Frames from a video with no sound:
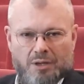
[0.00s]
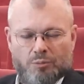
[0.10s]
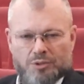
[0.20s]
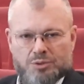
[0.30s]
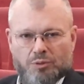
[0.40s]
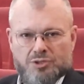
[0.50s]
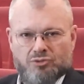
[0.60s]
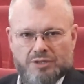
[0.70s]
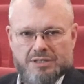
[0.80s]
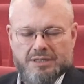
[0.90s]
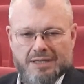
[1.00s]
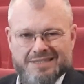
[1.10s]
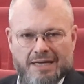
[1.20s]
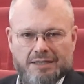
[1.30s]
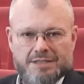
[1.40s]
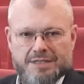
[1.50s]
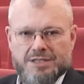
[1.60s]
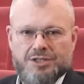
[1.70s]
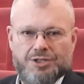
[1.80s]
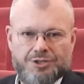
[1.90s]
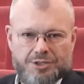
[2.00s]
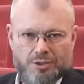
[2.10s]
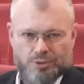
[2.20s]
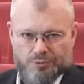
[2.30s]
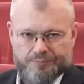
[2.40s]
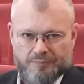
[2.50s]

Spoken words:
which was released exactly 60 years ago.